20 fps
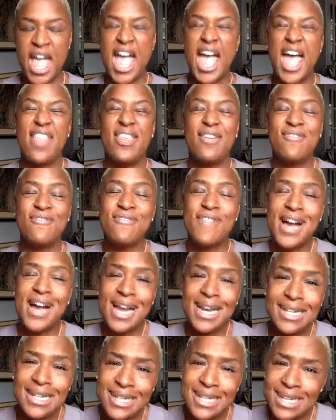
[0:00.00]
And then
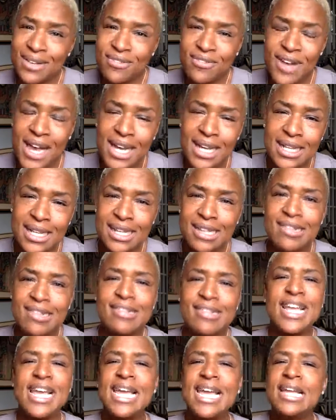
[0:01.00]
finally,
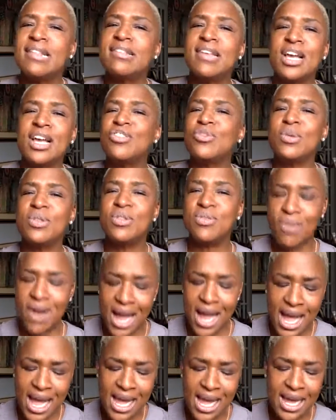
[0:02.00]
stay in touch with
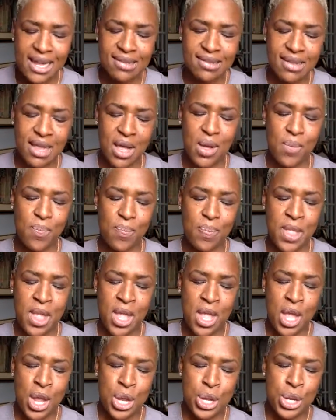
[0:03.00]
RISE.
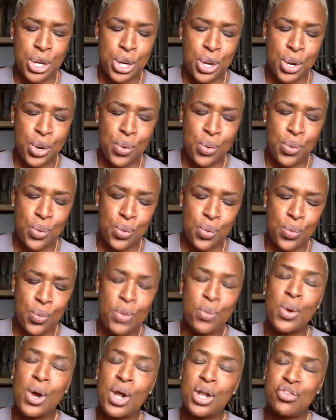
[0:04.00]
We
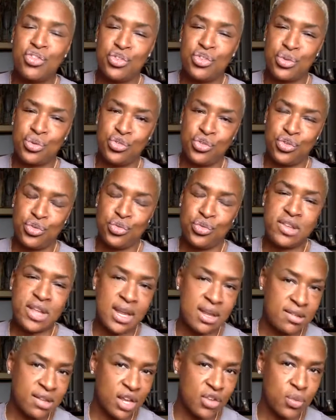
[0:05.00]
want you to stay
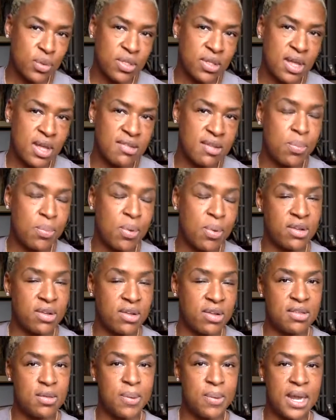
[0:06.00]
in touch with us and
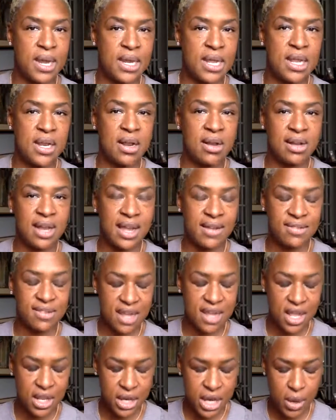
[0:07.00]
participate in our
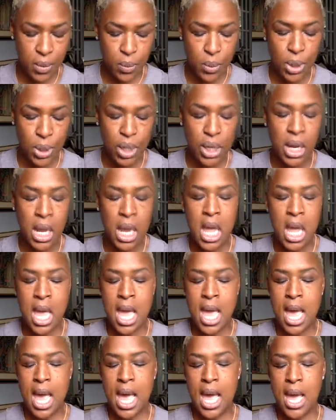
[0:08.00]
lifestyle network
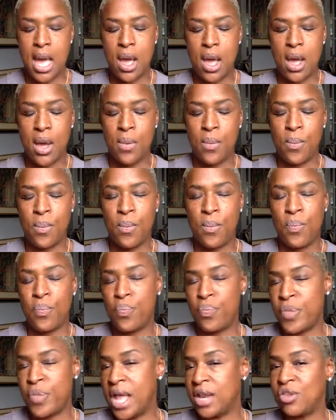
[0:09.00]

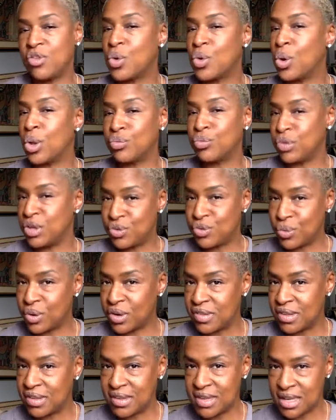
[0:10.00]
that is called
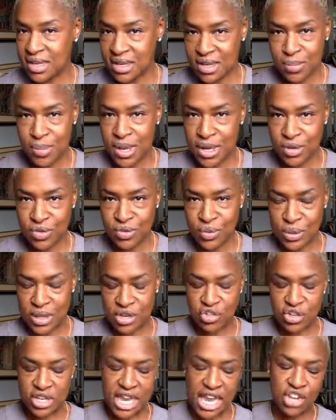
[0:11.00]
Resources in Independent School
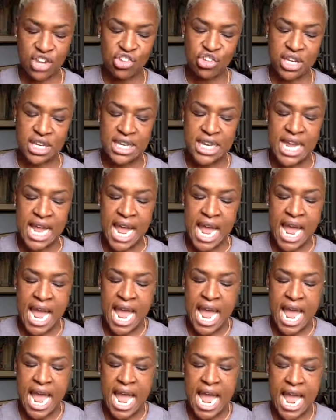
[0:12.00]
Education.
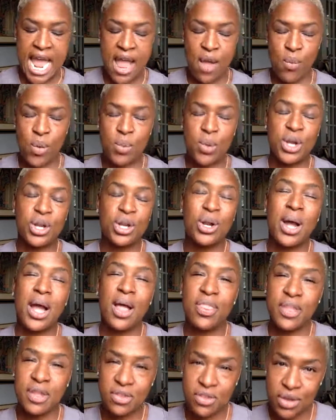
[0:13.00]
And we want to know how
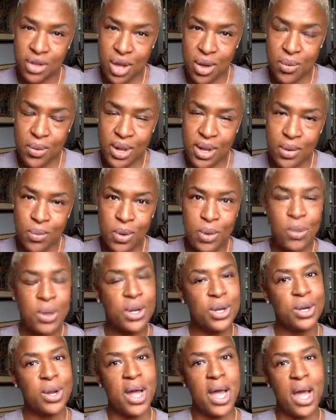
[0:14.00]
things are going. We want
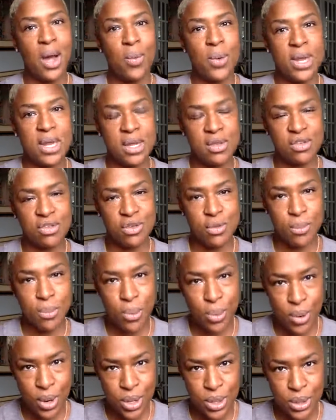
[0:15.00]
to know how we can
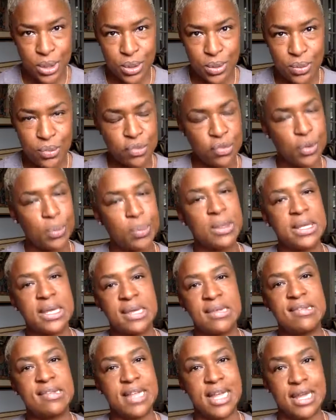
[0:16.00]
support you. So
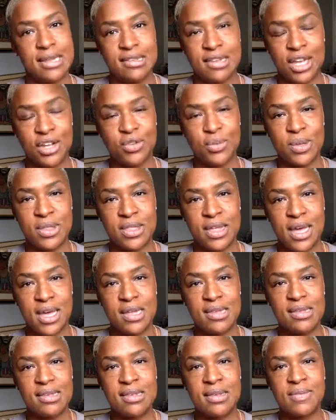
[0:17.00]
please stay in touch with
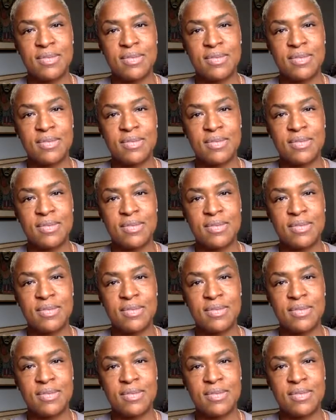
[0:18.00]
us.